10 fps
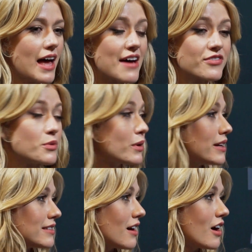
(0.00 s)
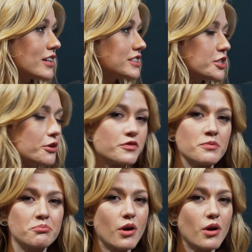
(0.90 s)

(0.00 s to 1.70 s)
everyone on, you know, from the